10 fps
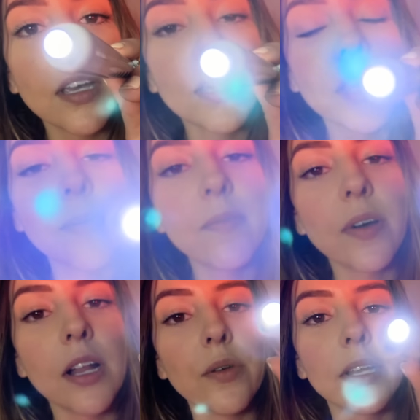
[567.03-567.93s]
Keep
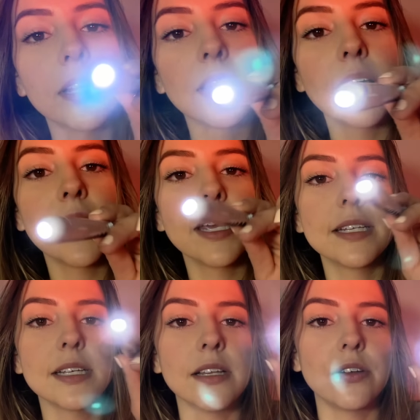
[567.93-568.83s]
following the
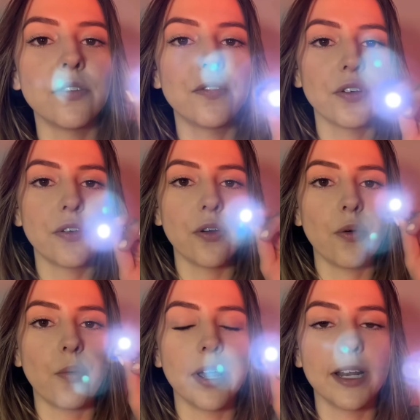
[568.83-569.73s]
light a little further
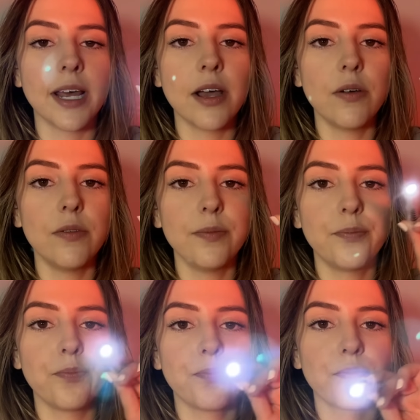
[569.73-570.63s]
away now.
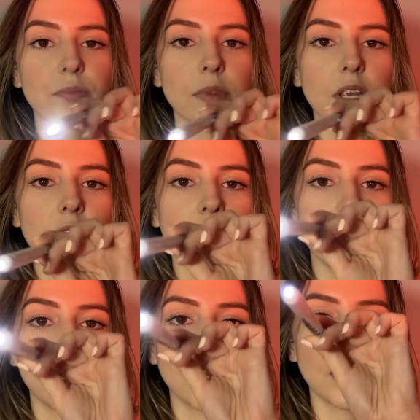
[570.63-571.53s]

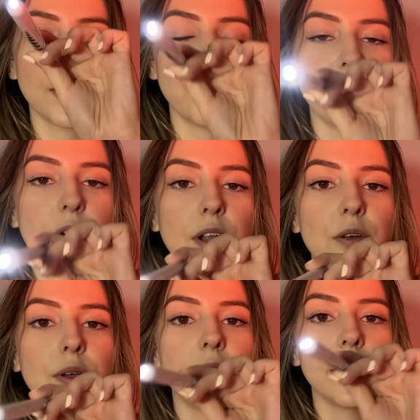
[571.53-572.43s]
Keep
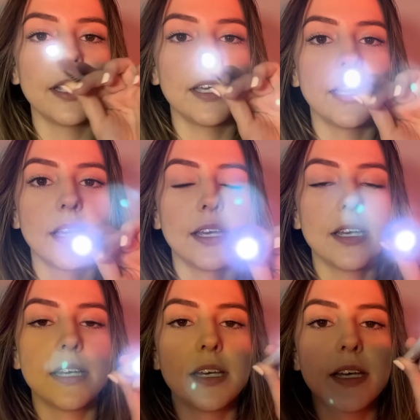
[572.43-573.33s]
following.
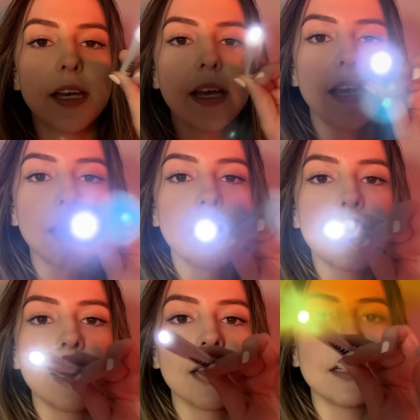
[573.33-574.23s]

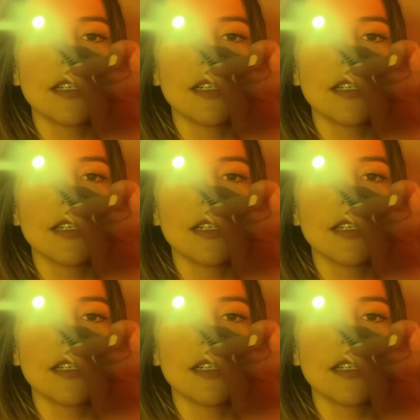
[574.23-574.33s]
And